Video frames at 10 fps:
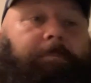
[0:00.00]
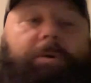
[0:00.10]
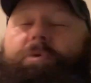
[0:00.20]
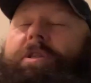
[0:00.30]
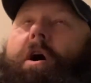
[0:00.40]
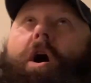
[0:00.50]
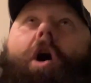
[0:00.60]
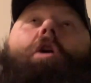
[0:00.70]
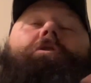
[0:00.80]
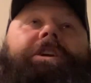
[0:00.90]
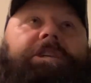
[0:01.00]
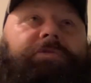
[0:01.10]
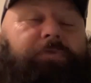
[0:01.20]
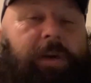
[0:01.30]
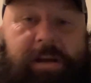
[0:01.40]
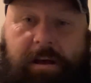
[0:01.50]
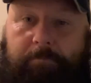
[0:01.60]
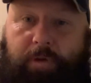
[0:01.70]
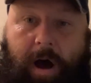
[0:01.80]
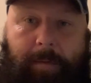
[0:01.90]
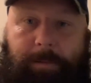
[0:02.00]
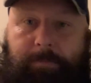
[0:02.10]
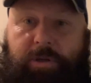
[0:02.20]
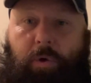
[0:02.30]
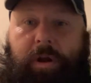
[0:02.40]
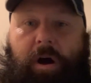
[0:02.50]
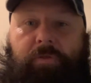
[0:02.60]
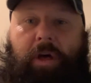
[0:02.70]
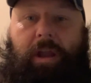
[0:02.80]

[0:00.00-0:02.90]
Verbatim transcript: But with all these friggin' problems going on, the